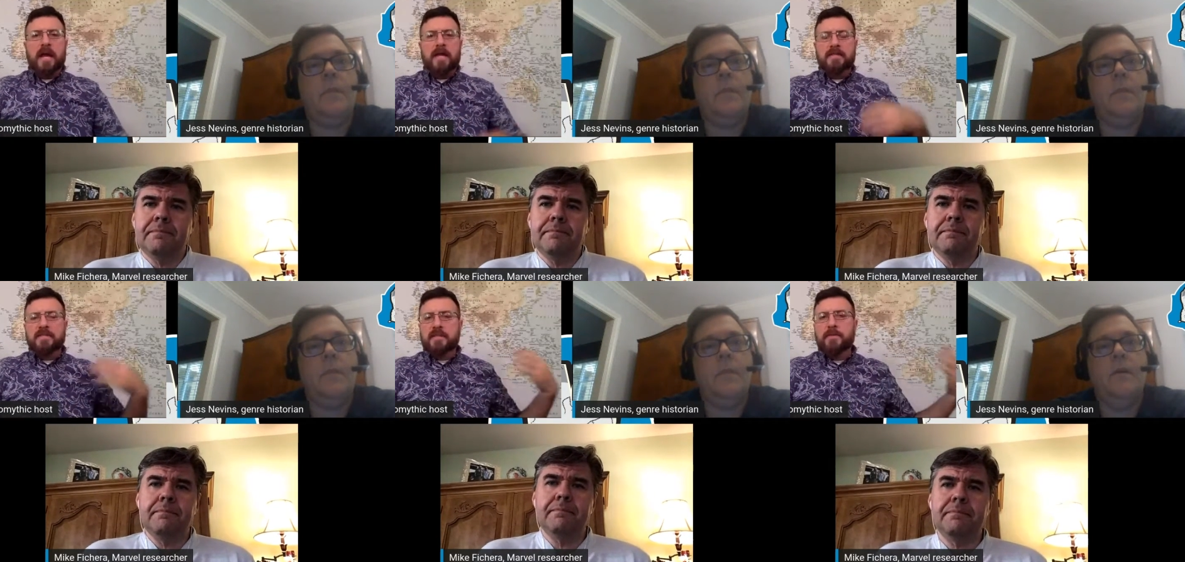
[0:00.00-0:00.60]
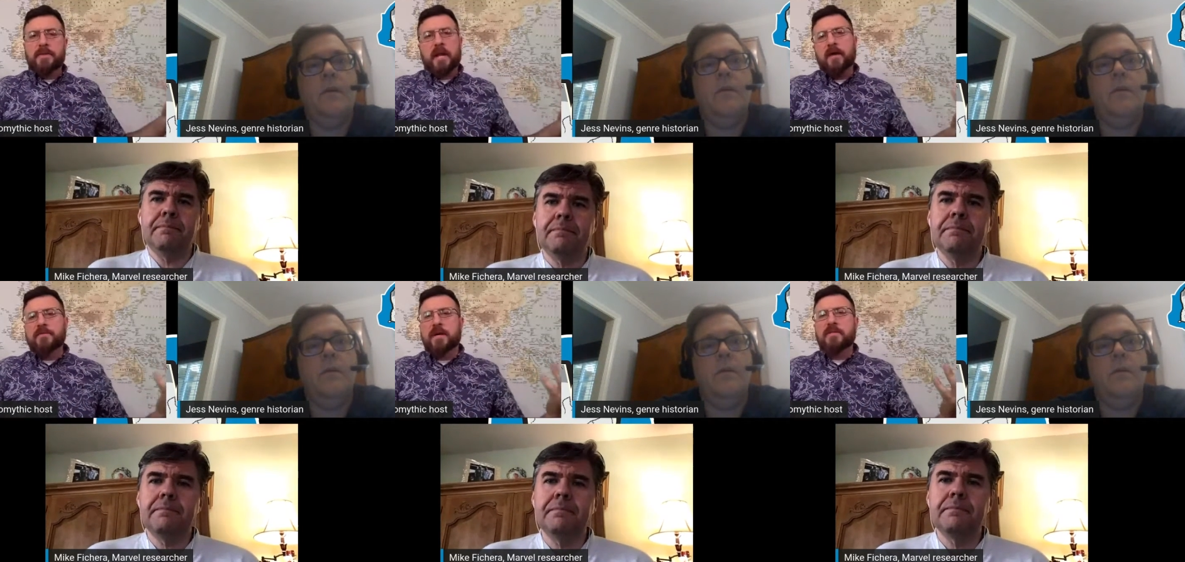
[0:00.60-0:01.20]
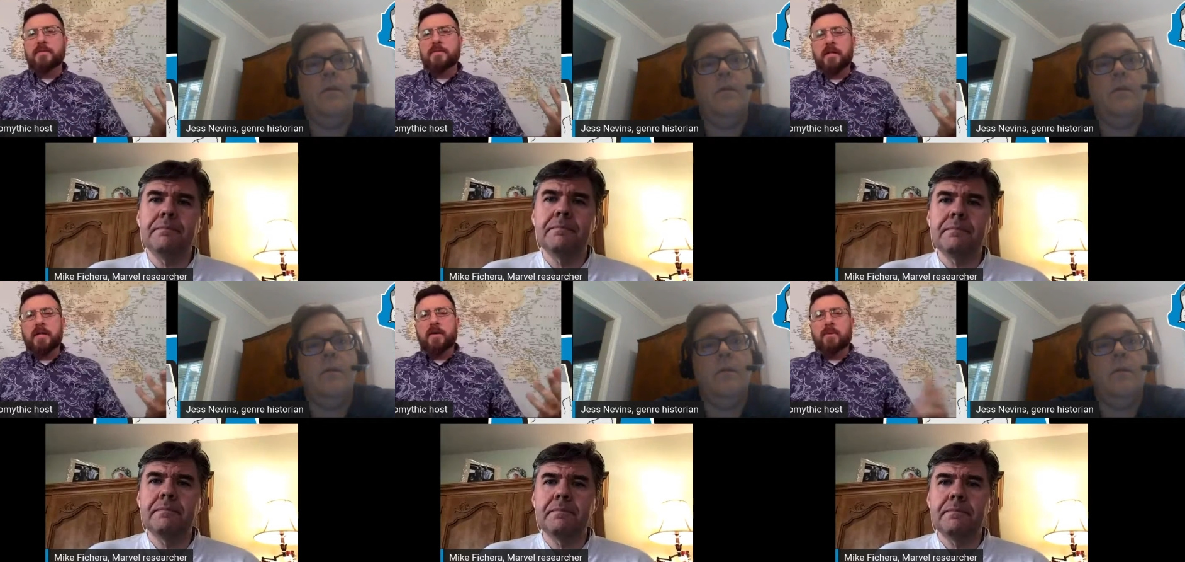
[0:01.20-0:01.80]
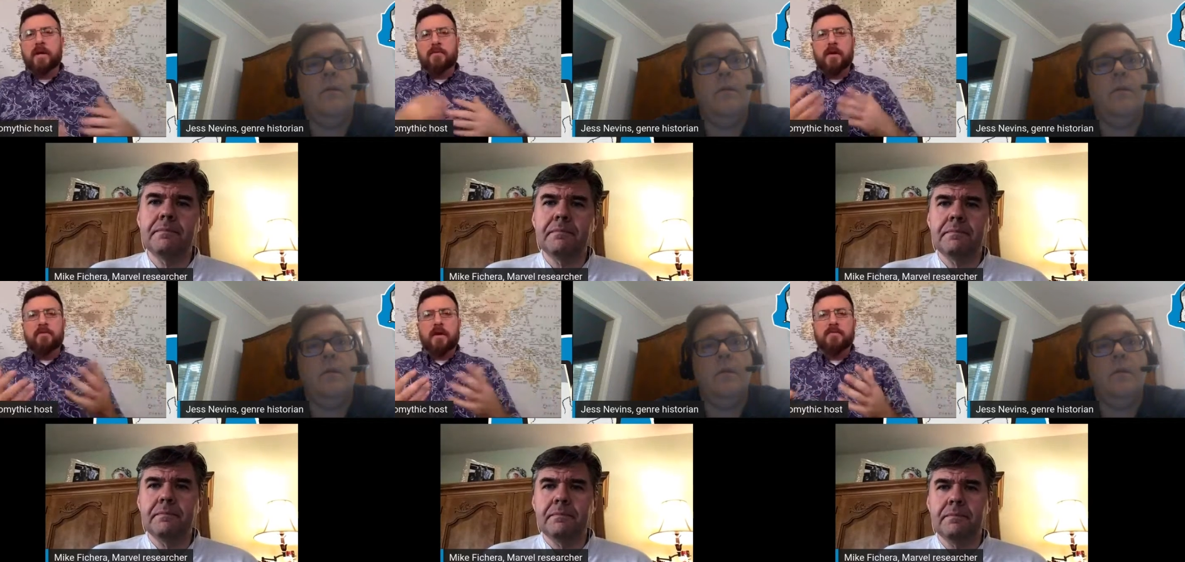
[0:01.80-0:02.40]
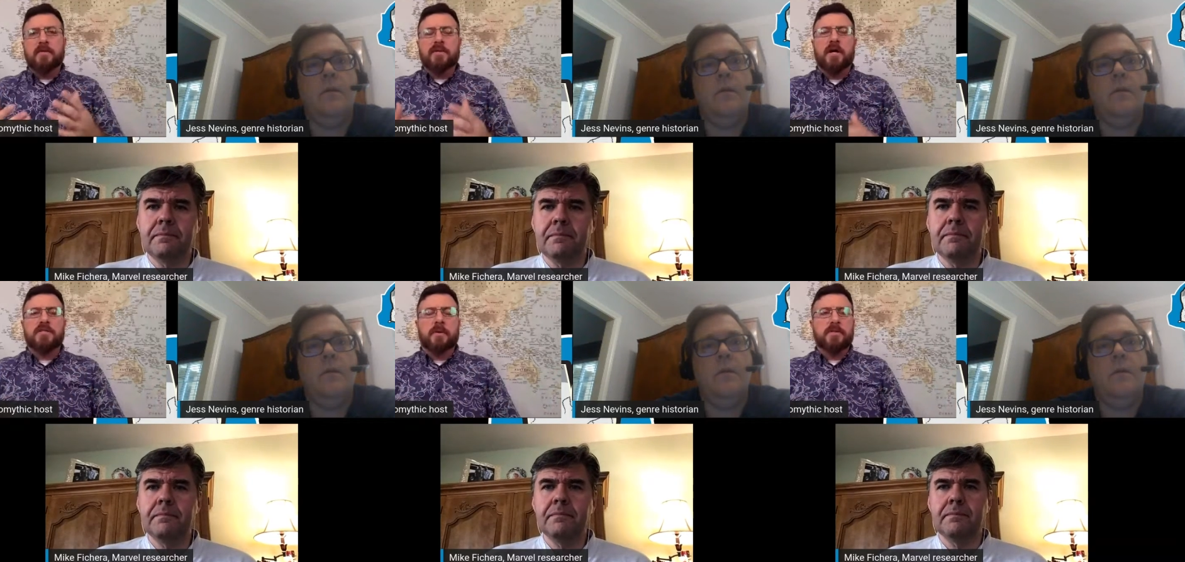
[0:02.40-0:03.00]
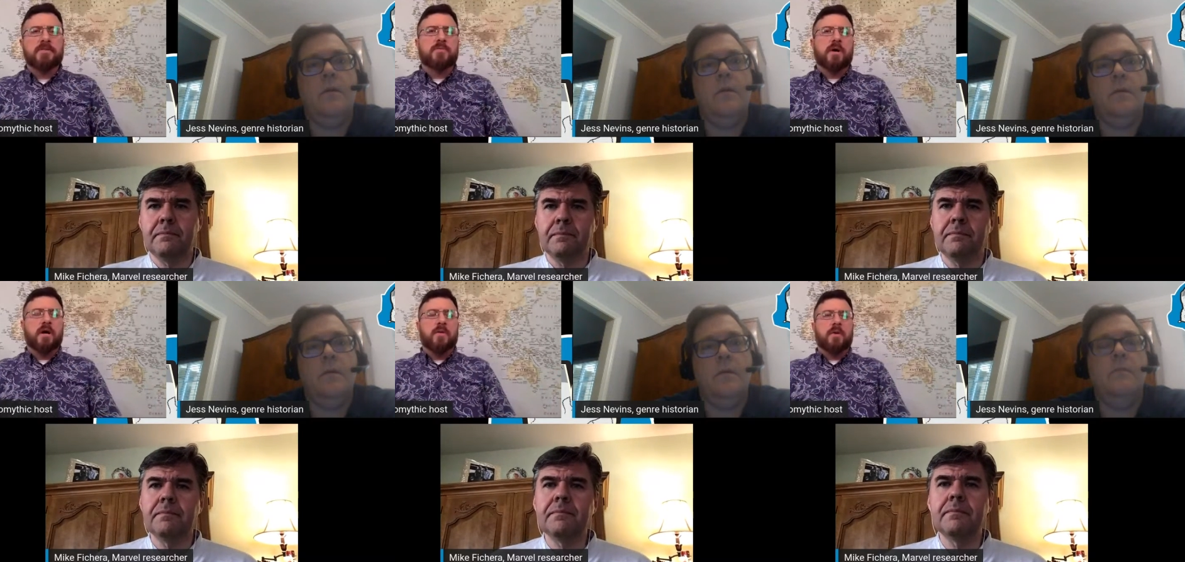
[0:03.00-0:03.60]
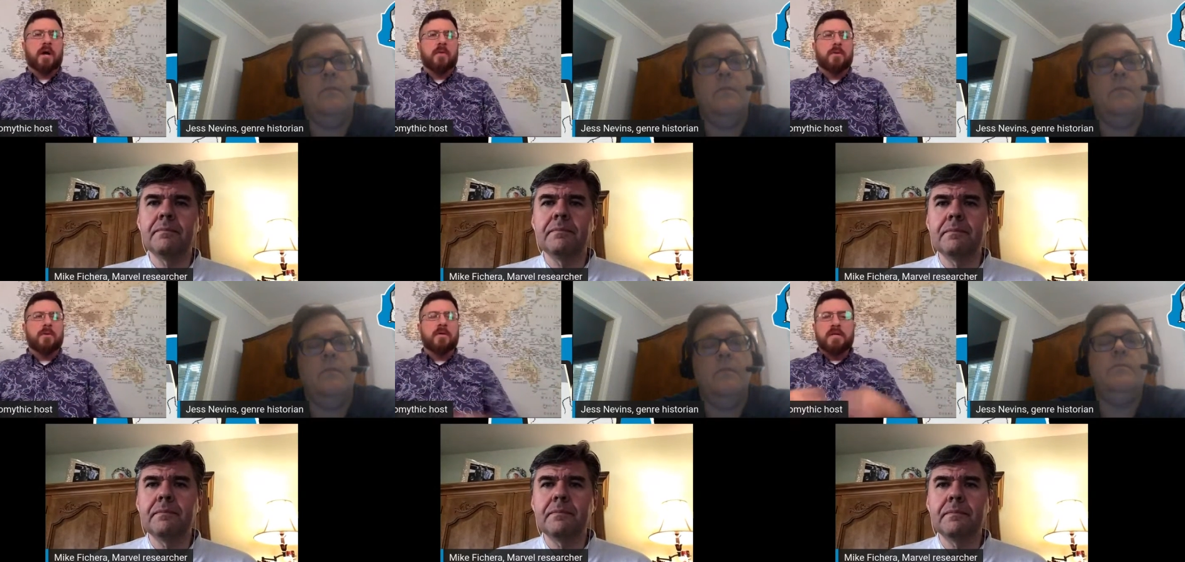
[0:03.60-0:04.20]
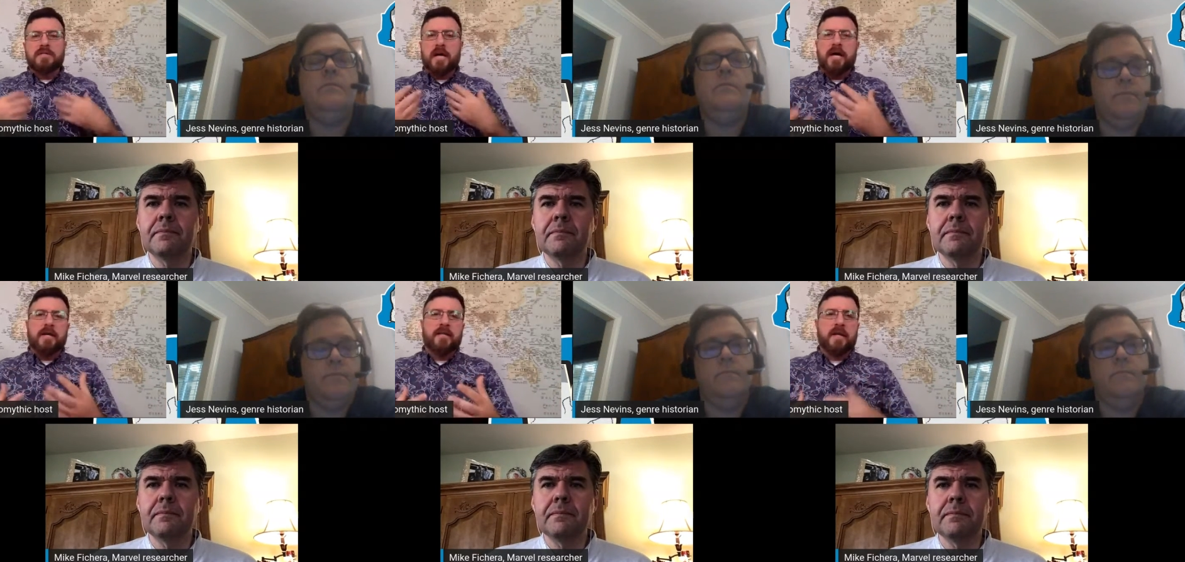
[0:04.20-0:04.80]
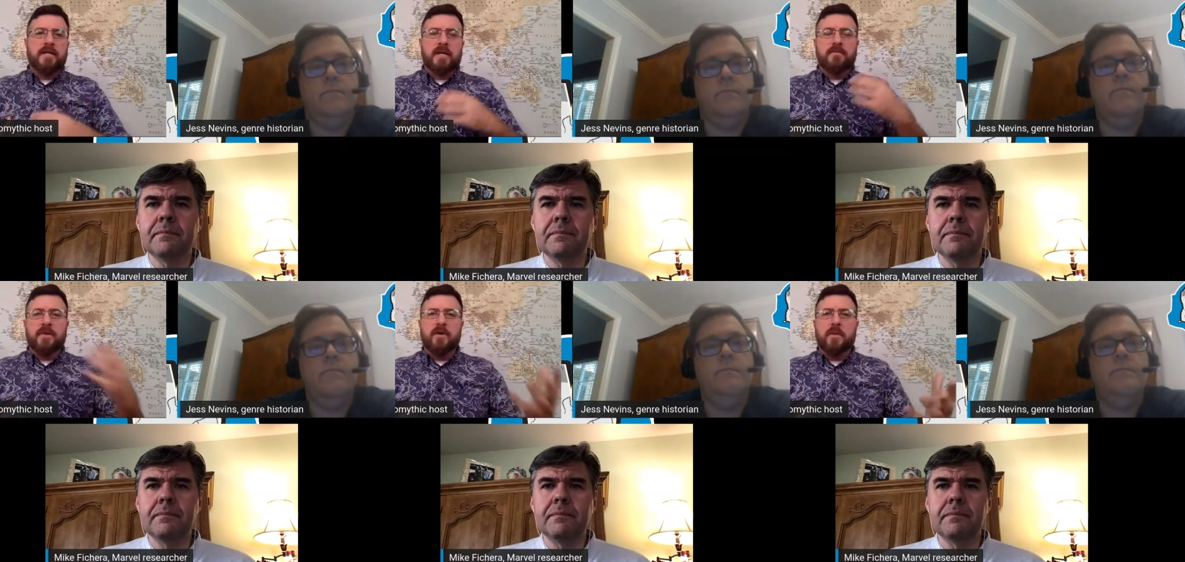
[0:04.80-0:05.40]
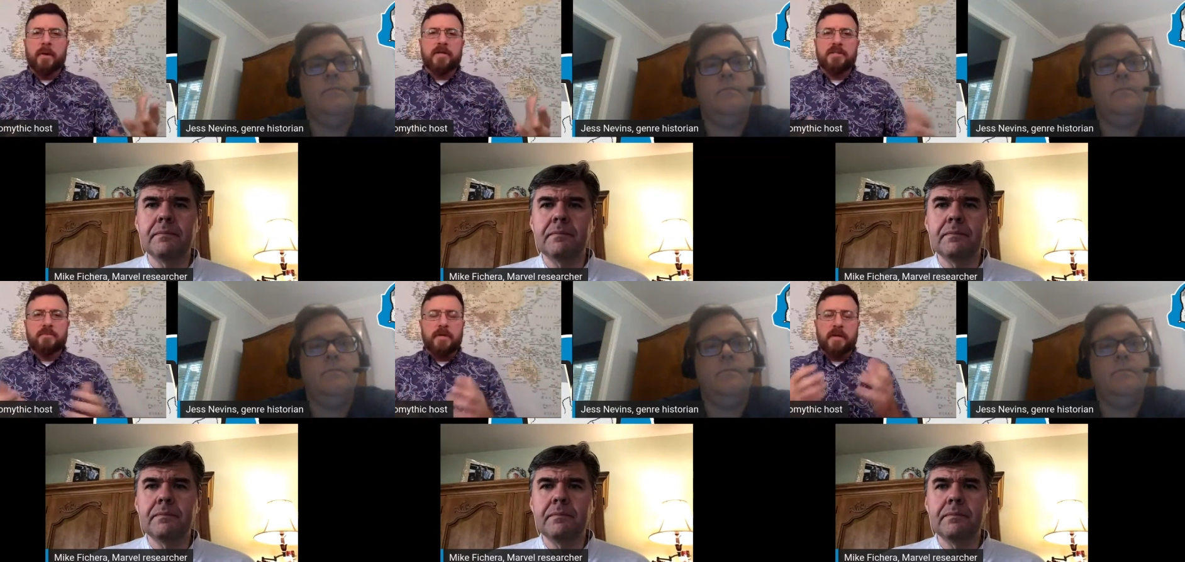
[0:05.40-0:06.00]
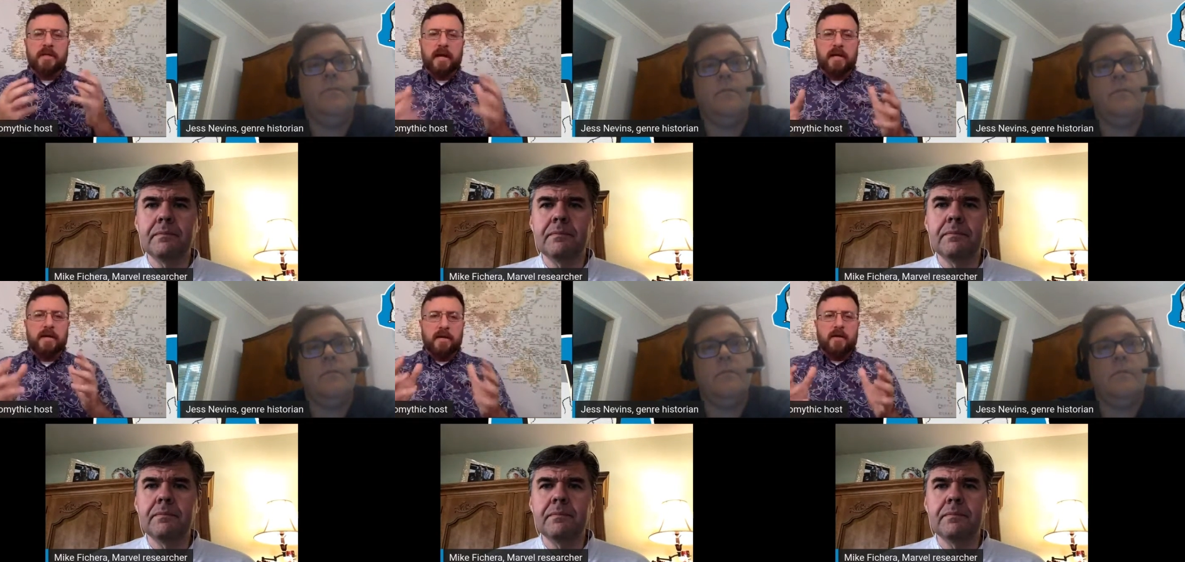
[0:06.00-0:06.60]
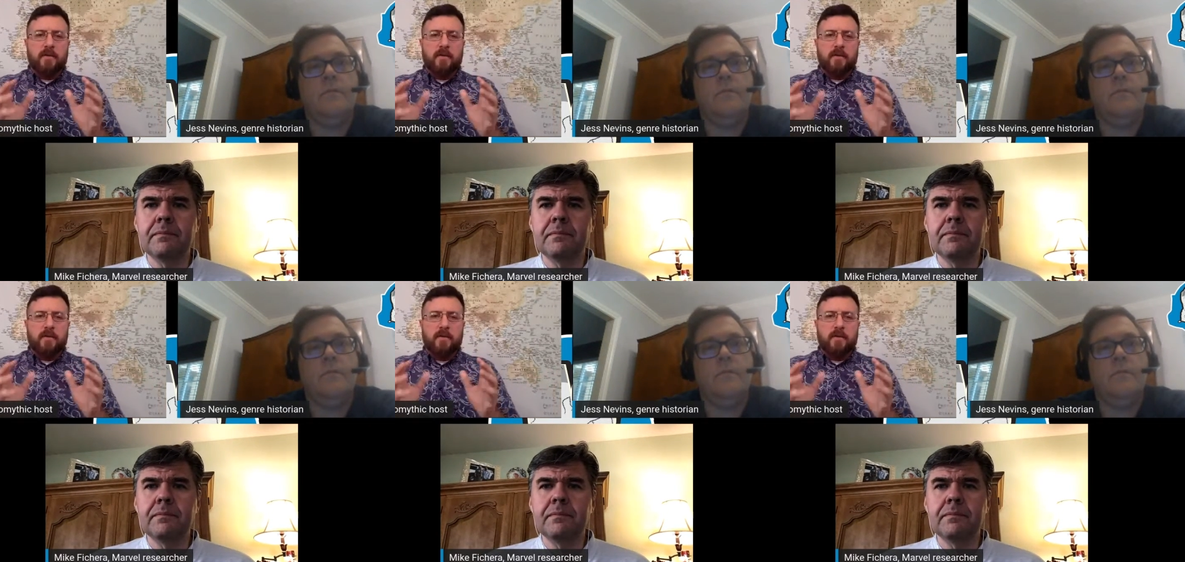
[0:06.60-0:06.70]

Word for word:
Speaker 1: and this is something that I've talked about a lot whenever I've, I've done talks about this as well, where I will tie in the idea of Gilgamesh as being like